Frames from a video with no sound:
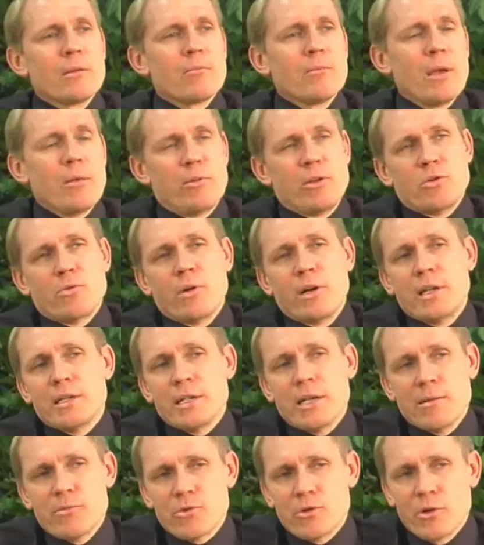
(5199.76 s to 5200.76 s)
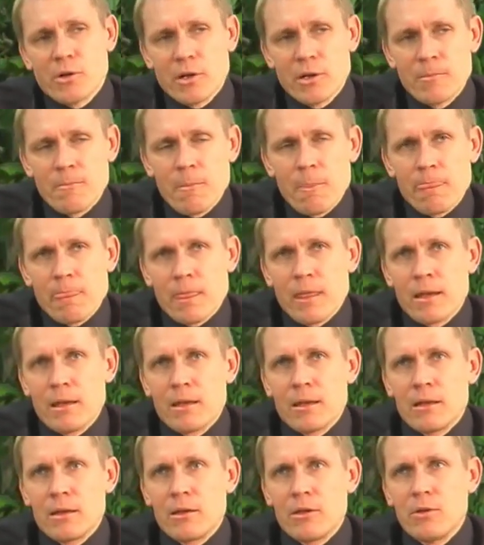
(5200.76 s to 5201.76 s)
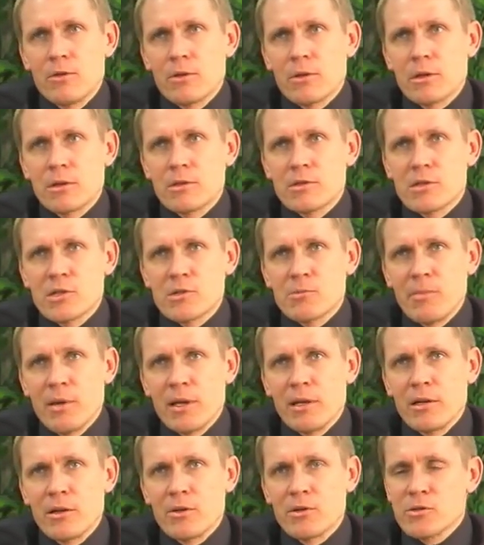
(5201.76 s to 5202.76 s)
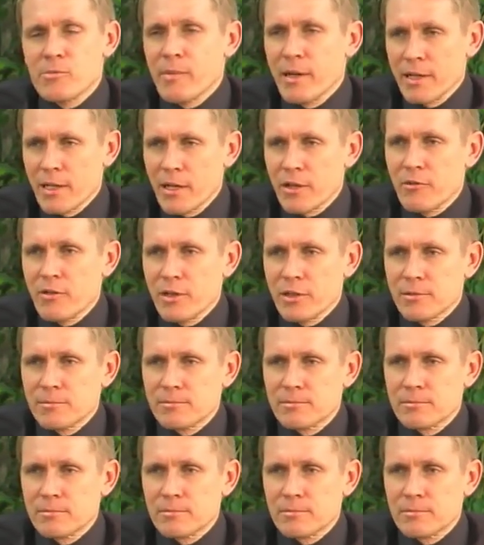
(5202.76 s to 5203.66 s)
maybe 20 times stronger, you could suspend the Earth's magnetic field,